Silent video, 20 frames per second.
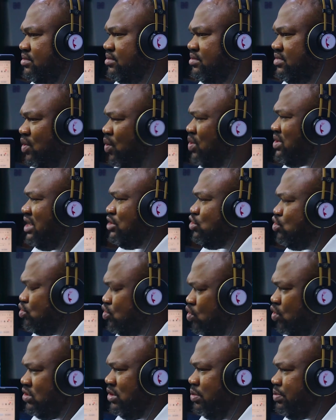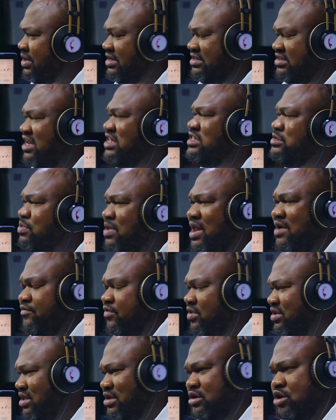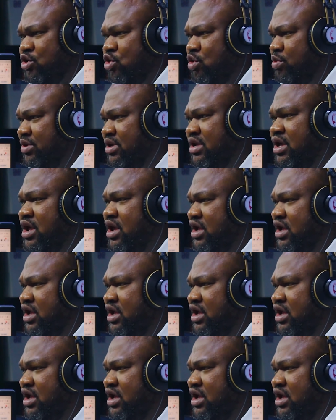They wanted to know the president's plan for the economy.